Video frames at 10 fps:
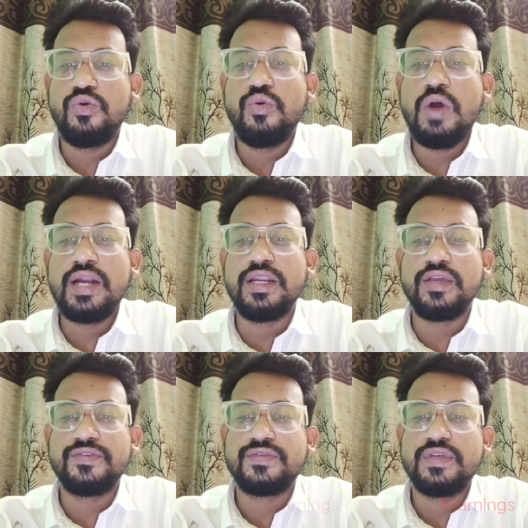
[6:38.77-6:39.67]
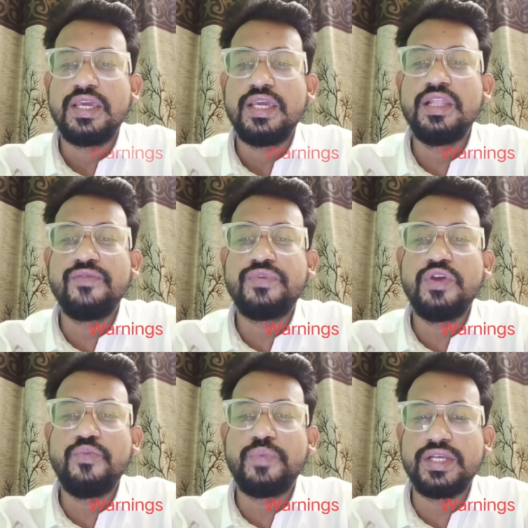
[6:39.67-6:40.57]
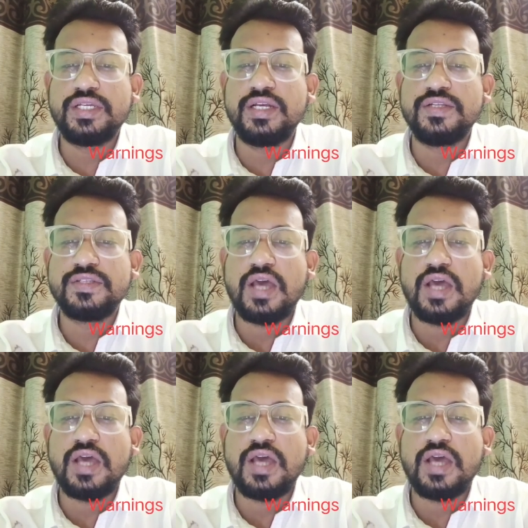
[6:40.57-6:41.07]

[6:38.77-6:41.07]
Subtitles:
Warnings. In a few patients,